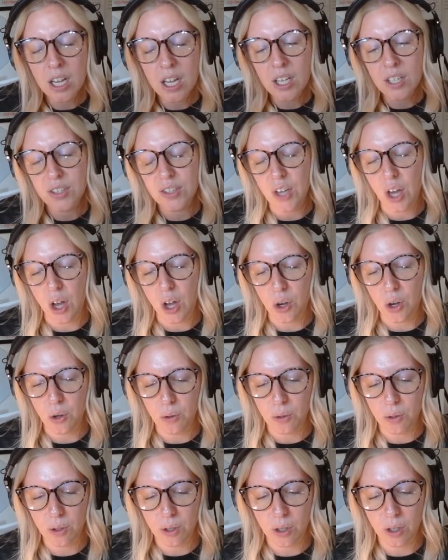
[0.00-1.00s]

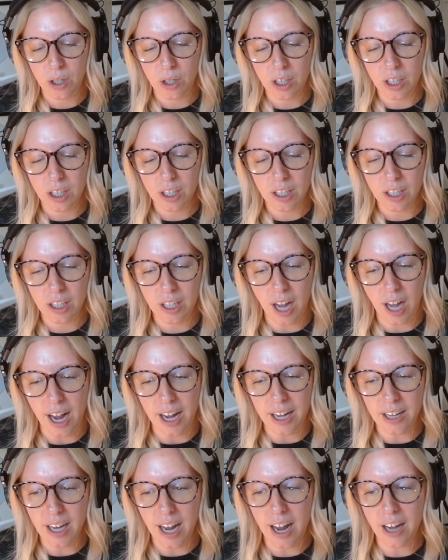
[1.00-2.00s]
So
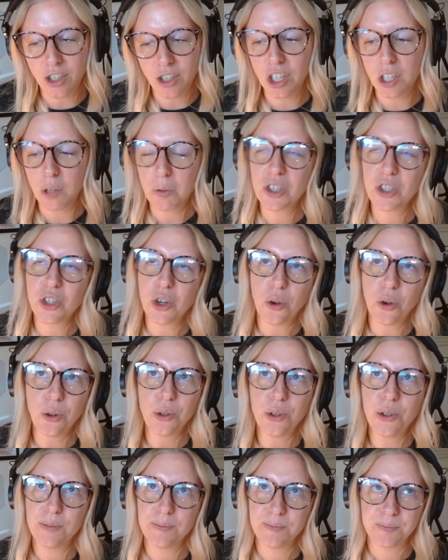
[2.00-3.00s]
I actually was
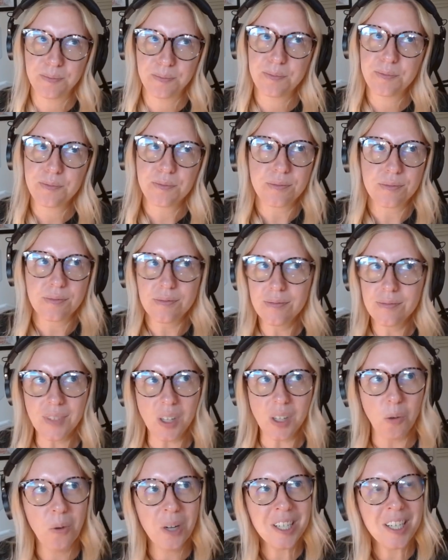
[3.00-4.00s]
told
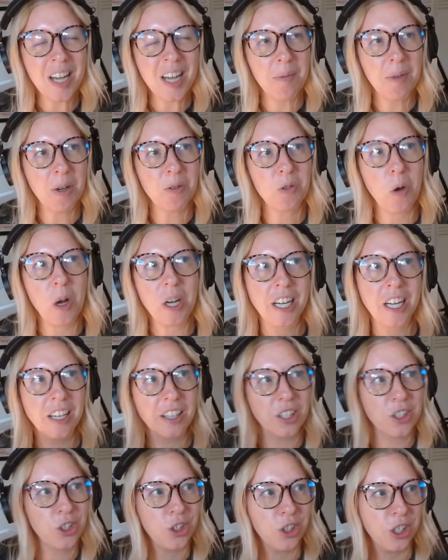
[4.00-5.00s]
one time I was walking on
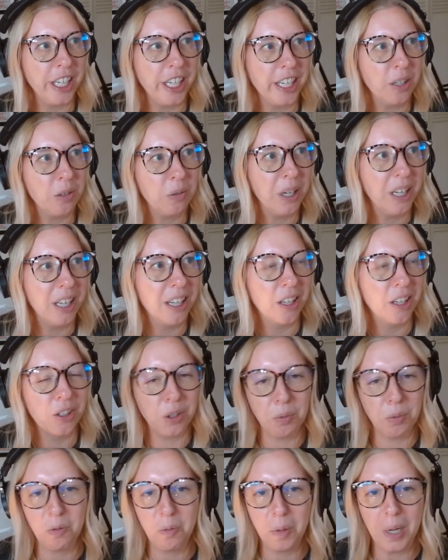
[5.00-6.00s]
the street with a
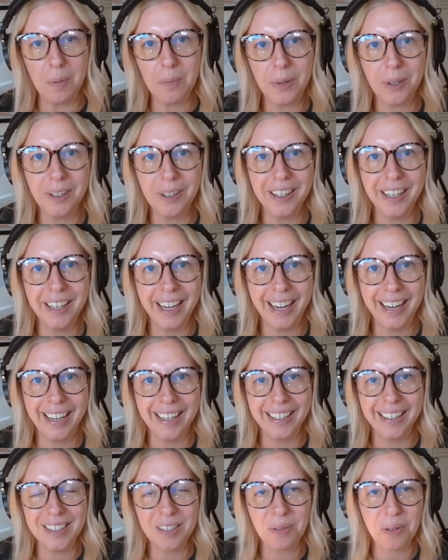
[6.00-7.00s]
group of people
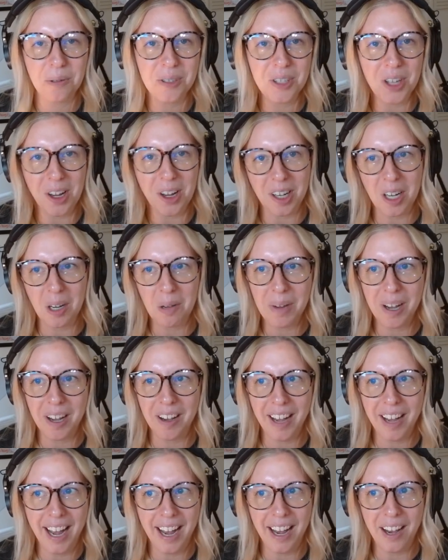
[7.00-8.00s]
and we were talking
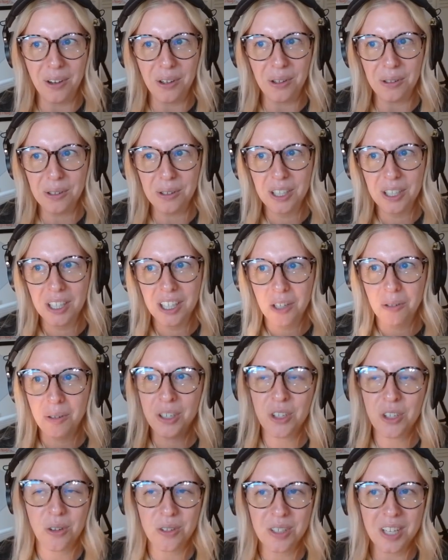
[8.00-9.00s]
about how we
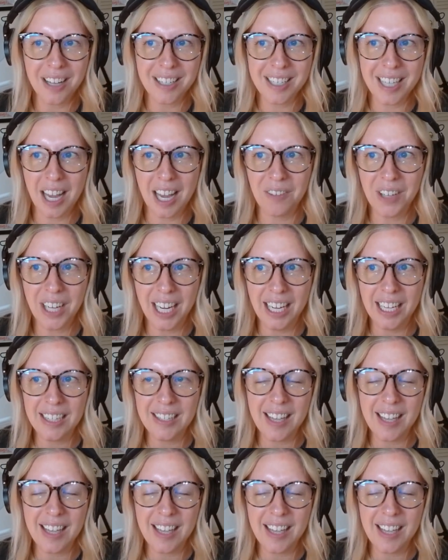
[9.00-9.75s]
chose not to have kids.